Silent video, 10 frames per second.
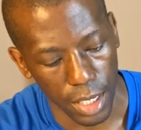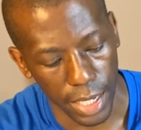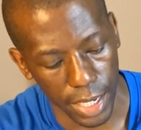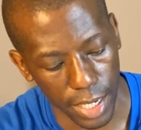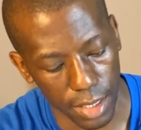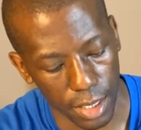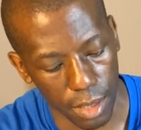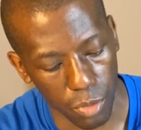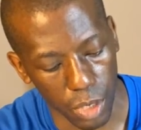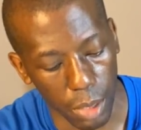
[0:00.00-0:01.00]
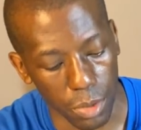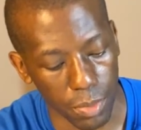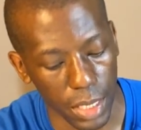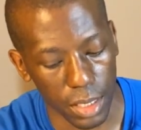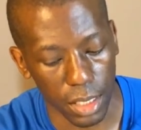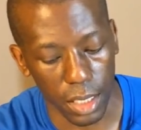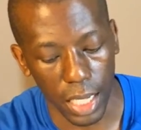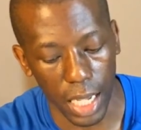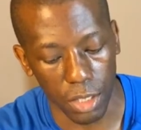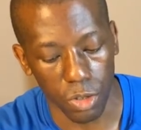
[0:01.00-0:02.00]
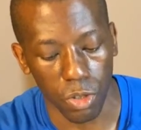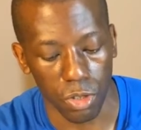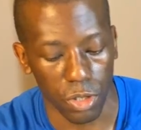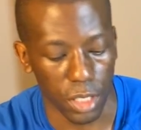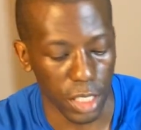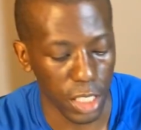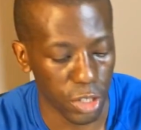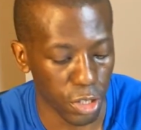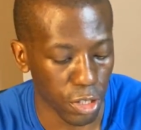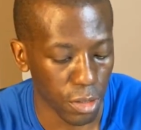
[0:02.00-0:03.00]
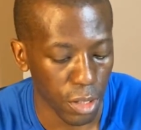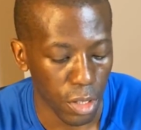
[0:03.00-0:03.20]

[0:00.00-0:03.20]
And but I was basically had to talk to the teacher,